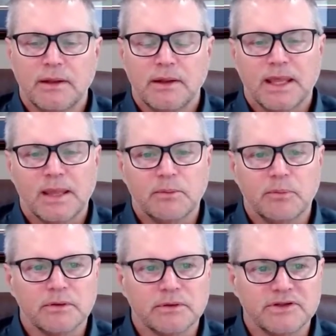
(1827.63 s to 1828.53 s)

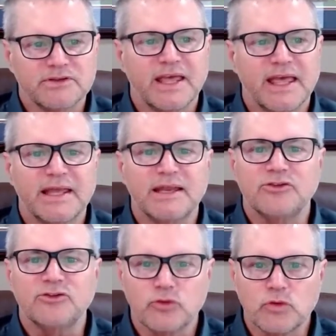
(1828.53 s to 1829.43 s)
capabilities can
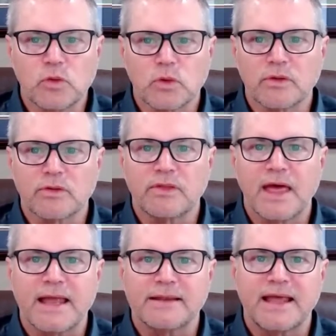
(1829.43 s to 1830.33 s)
ensure
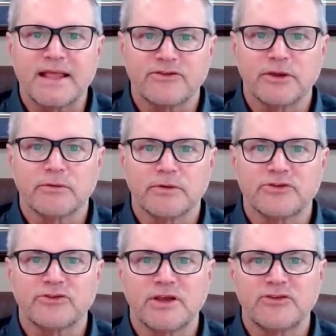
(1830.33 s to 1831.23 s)
that that
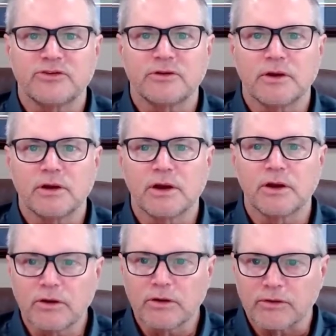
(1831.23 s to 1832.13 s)
synchronization
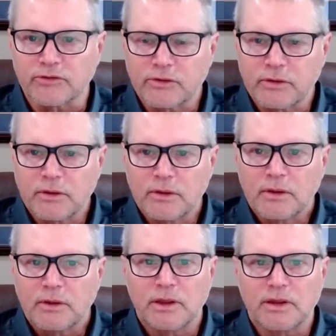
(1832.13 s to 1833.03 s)
occurs
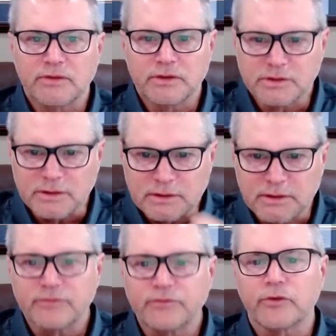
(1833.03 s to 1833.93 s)
in the
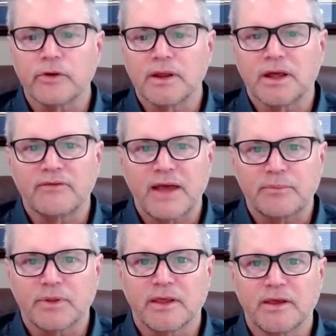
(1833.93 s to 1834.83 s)
delivery of
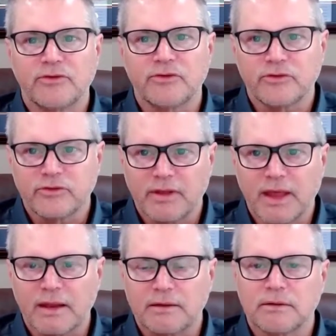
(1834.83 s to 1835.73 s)
applications
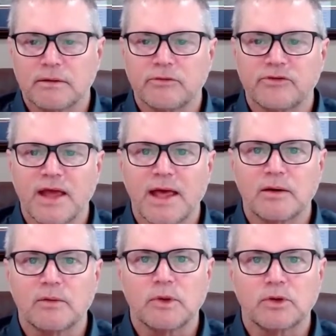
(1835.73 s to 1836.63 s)
that reside
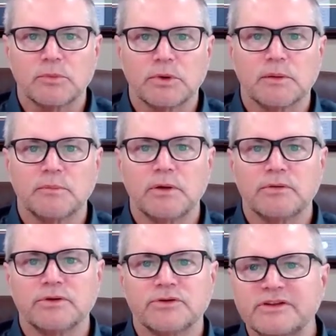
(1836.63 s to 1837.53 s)
on multiple
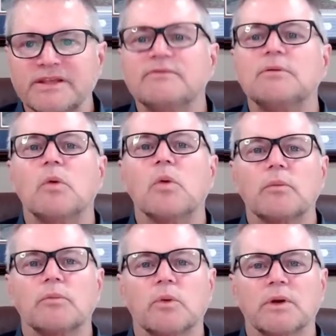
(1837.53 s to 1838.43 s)
components. So it's even more
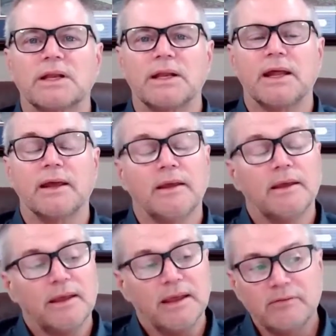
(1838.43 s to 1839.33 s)
important today,
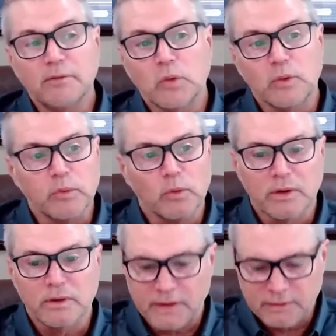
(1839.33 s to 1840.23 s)
even more
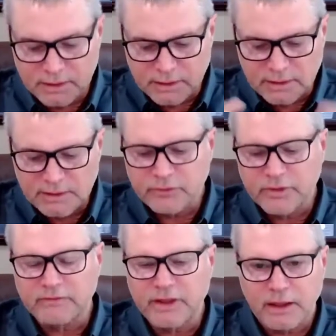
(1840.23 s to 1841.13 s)
important than the delivery
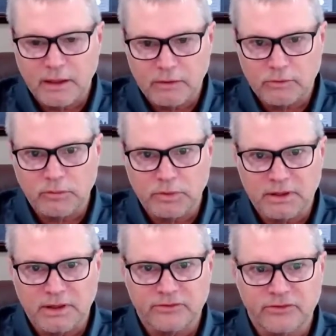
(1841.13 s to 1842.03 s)
of that code to a
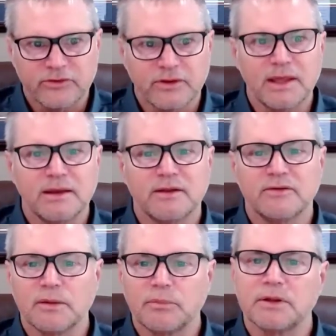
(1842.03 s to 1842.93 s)
production state is
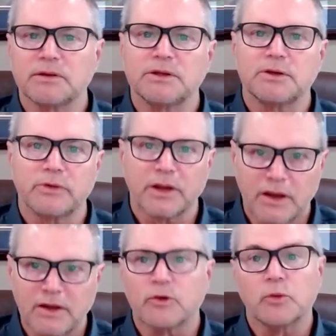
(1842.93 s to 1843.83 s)
the ability to
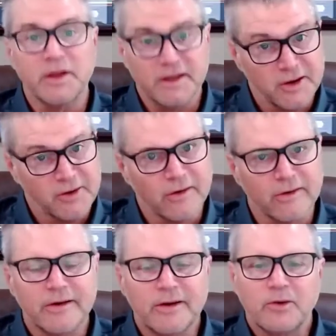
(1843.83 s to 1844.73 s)
recover when there
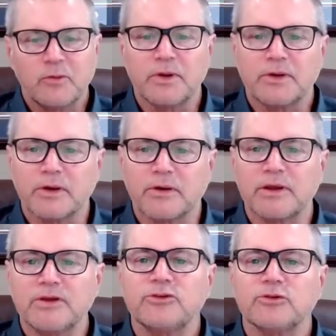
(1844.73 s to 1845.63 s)
are
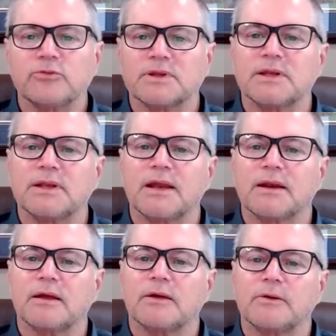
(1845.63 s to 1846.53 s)
issues within
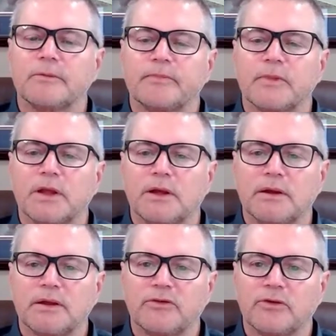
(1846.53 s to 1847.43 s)
that code.
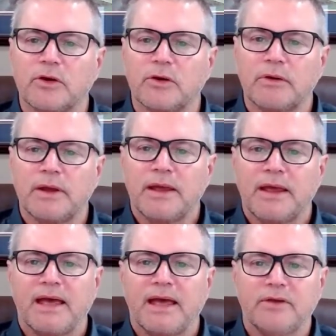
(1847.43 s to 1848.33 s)
And so
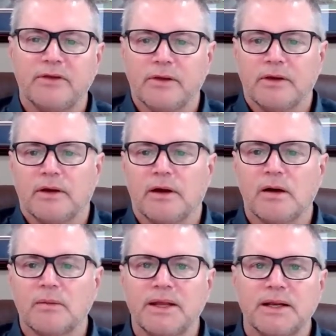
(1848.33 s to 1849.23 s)
having
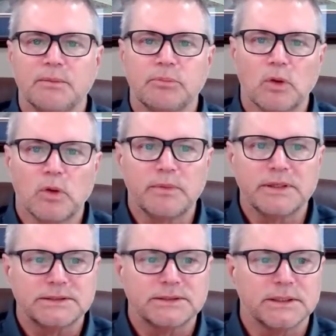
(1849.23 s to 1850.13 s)
automated
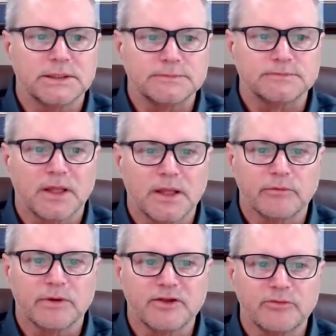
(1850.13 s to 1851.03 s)
deployment and
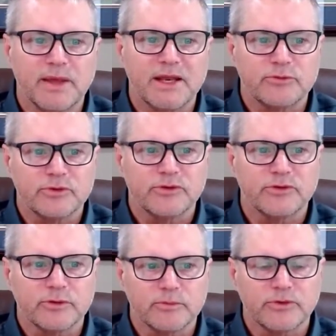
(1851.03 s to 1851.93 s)
release management
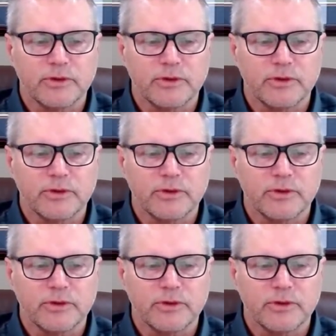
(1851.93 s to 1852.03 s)
systems